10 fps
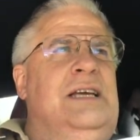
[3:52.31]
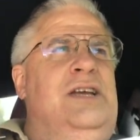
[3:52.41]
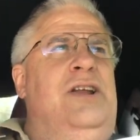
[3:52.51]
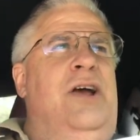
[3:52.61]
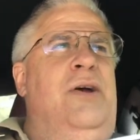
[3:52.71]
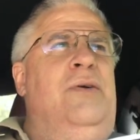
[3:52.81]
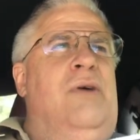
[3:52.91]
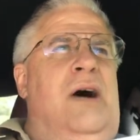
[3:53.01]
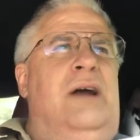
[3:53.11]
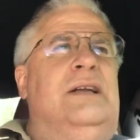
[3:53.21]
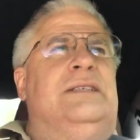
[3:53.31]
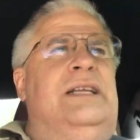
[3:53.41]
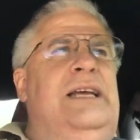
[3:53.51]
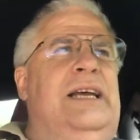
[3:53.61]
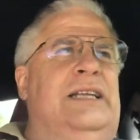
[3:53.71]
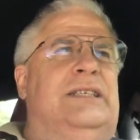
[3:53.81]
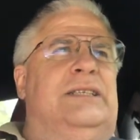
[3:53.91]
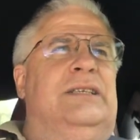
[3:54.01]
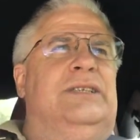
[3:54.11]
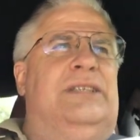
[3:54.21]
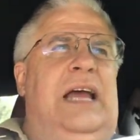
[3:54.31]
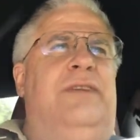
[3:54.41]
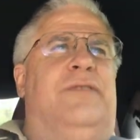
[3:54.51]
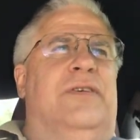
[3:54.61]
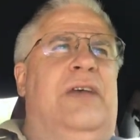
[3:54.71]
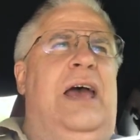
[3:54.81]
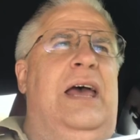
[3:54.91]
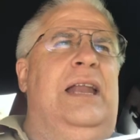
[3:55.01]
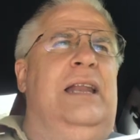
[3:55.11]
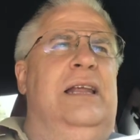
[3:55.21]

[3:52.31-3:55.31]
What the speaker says: Honestly, it's safer that